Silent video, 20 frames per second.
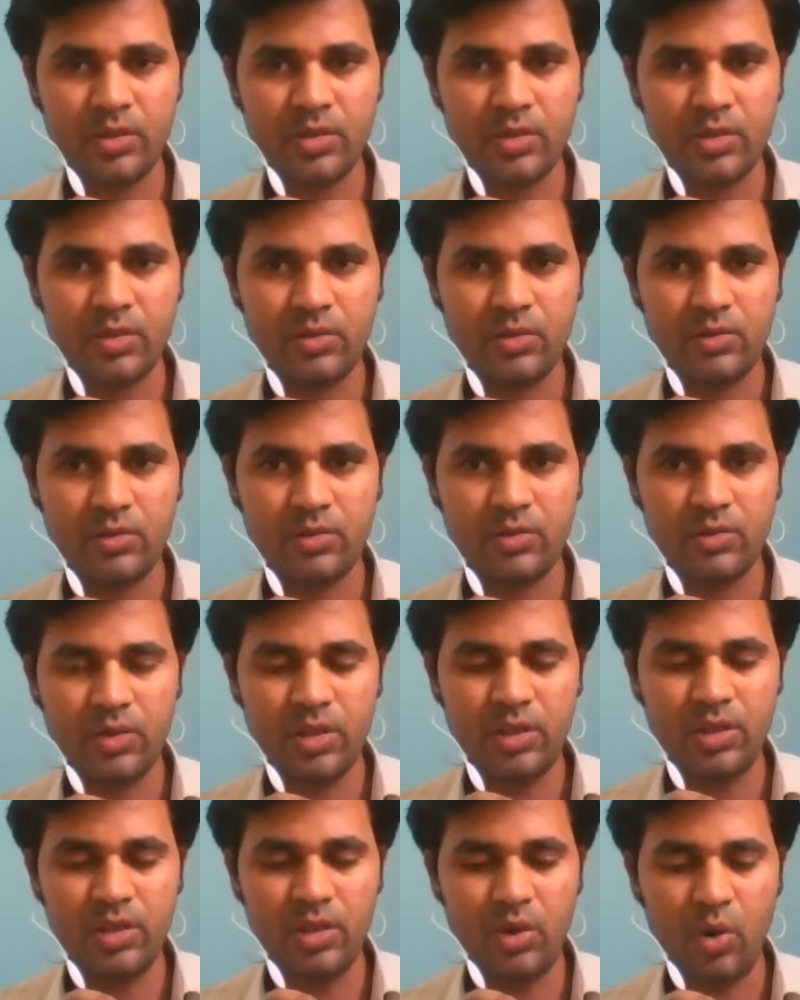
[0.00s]
uh,
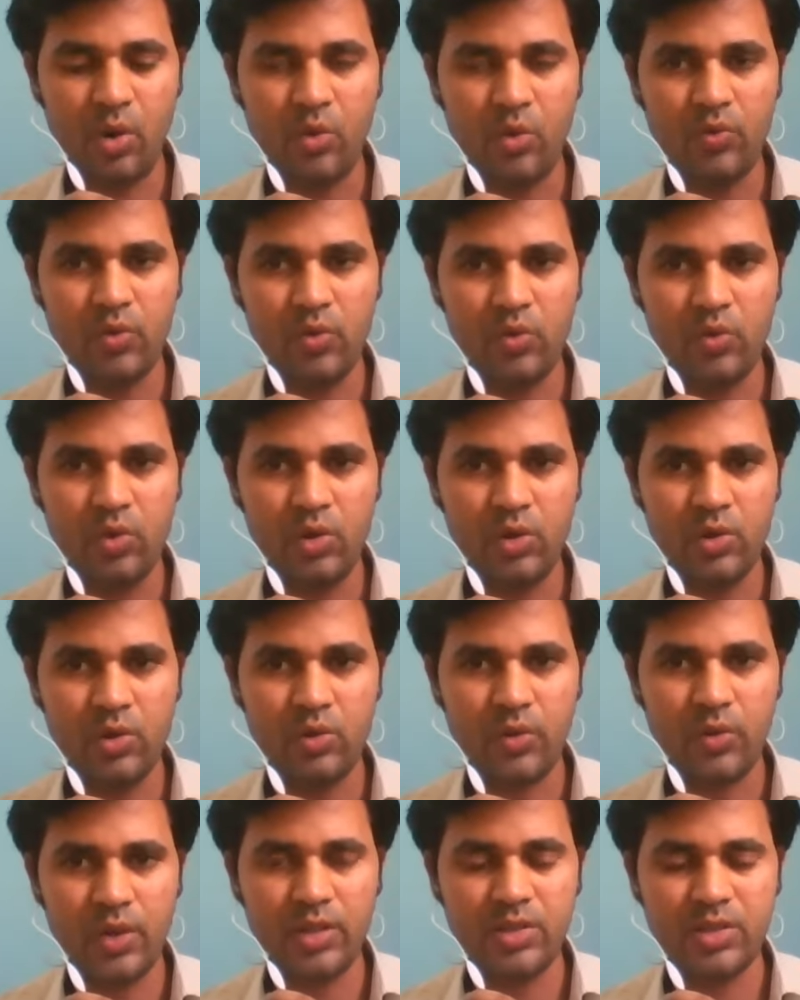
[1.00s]
in the
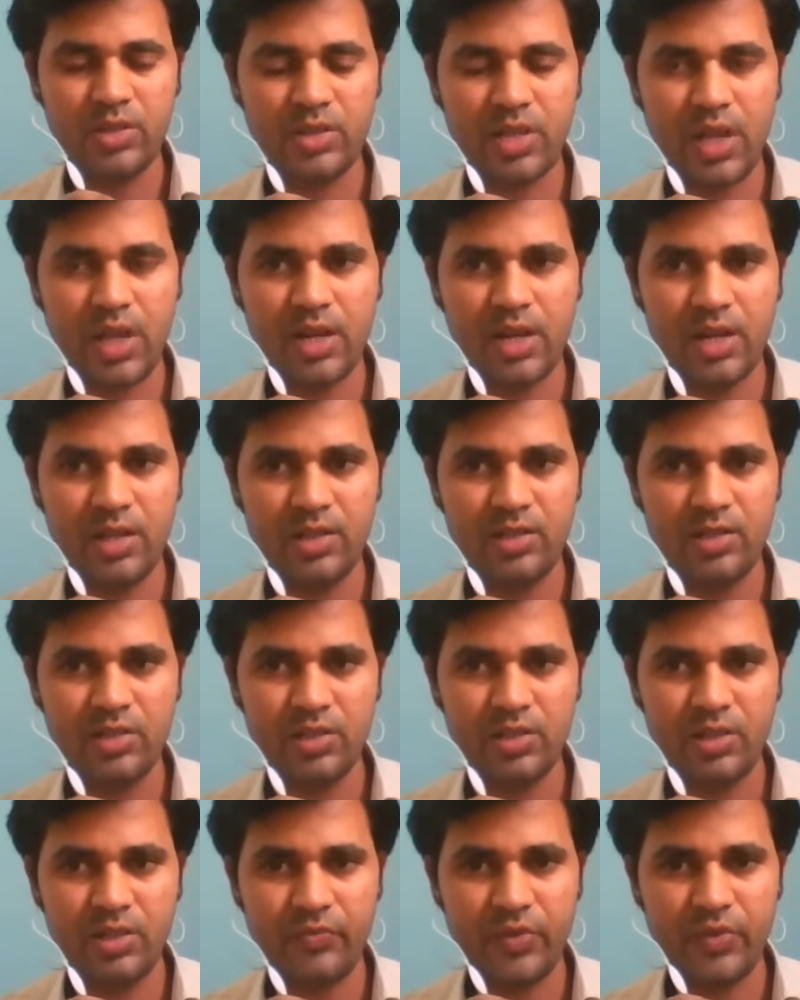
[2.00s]
ovule, one cell is
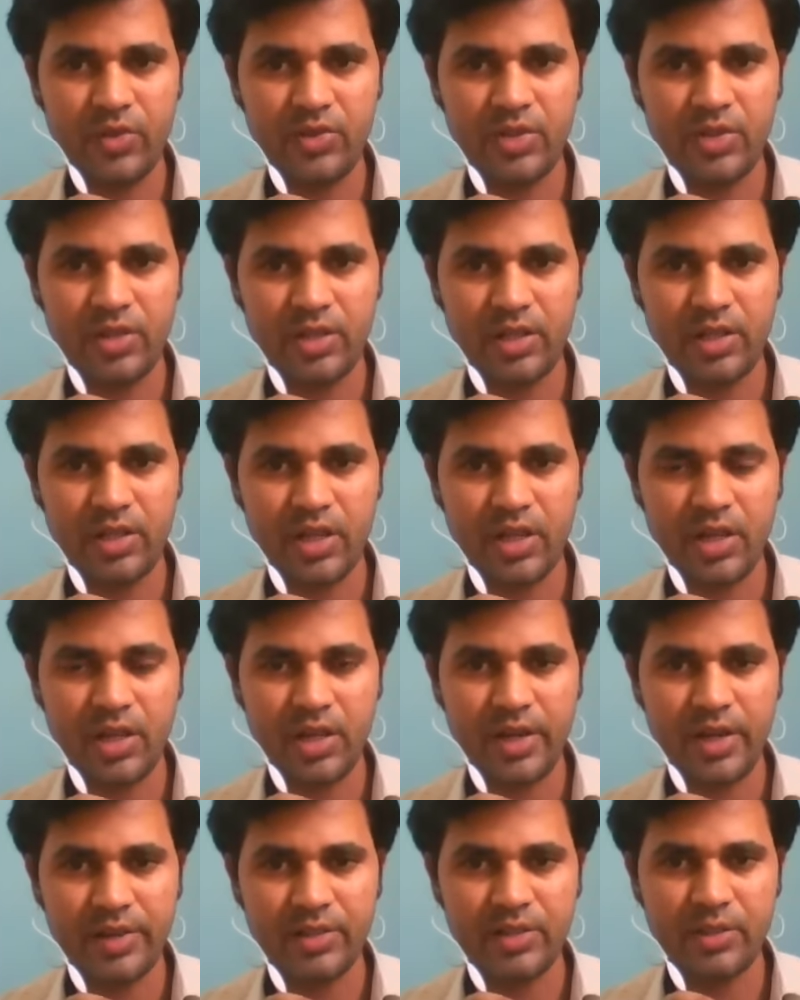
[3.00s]
differentiated
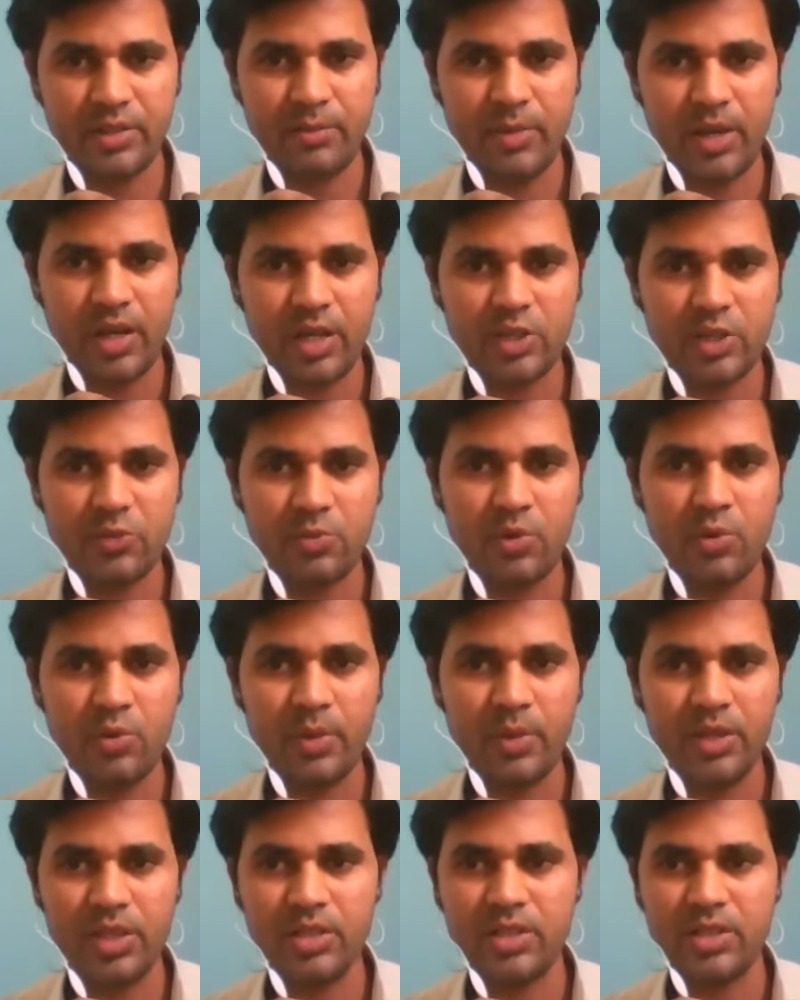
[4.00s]
as a megaspore
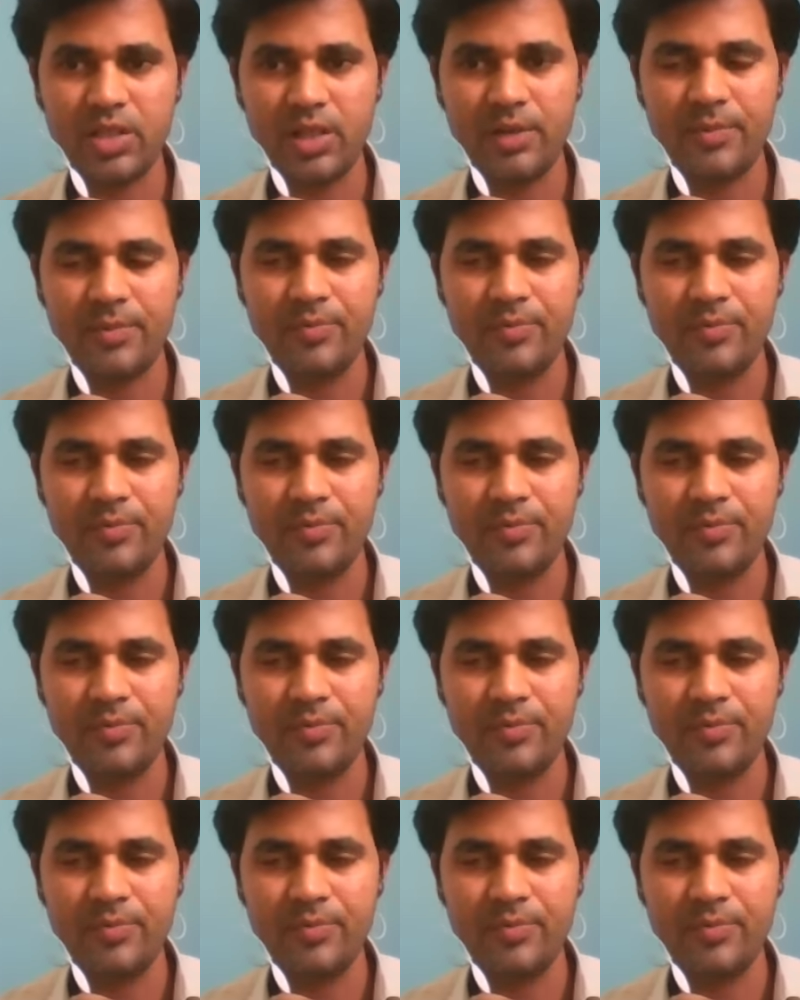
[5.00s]
mother cell,